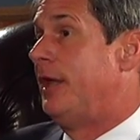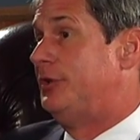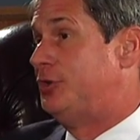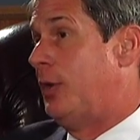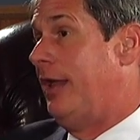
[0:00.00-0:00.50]

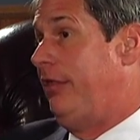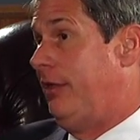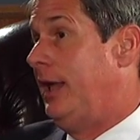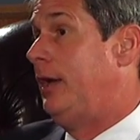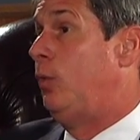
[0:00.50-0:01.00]
So I
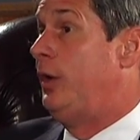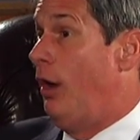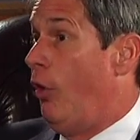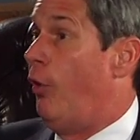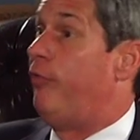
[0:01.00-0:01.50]
think we
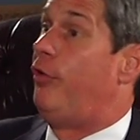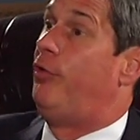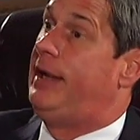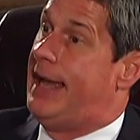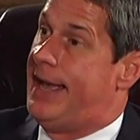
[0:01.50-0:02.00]

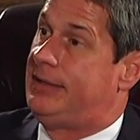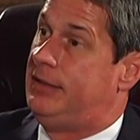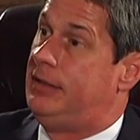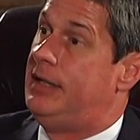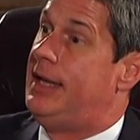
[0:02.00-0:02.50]

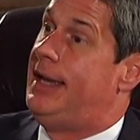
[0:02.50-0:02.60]
overreacted